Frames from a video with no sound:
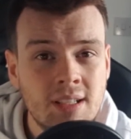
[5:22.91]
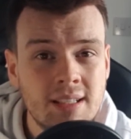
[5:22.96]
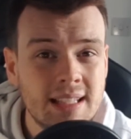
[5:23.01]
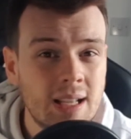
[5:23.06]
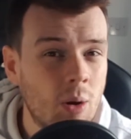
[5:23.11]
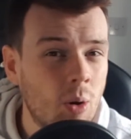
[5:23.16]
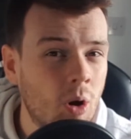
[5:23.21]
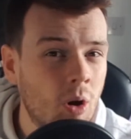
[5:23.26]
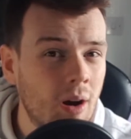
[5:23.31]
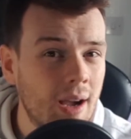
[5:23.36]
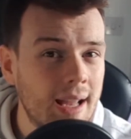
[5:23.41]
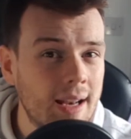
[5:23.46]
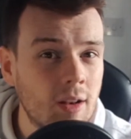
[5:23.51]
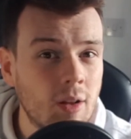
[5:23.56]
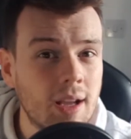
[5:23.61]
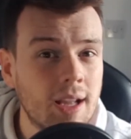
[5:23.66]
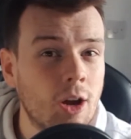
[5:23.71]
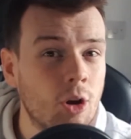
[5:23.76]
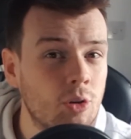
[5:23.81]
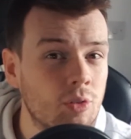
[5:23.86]
Now I,
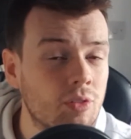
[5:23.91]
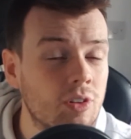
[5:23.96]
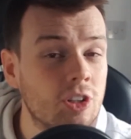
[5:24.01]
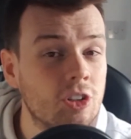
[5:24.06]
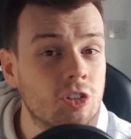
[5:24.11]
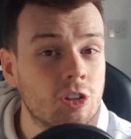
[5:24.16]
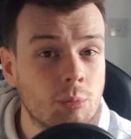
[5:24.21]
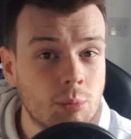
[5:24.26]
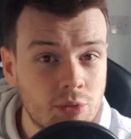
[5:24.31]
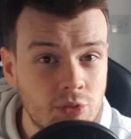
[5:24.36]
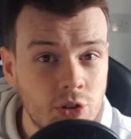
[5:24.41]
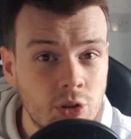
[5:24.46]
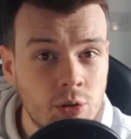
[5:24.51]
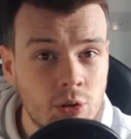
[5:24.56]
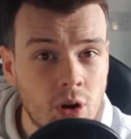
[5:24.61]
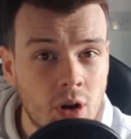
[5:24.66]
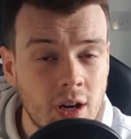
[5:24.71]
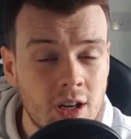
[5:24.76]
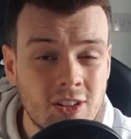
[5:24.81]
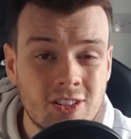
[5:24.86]
like hopefully some of you
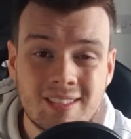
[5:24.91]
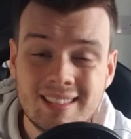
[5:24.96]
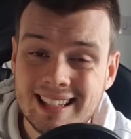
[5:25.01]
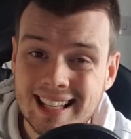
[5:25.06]
guys,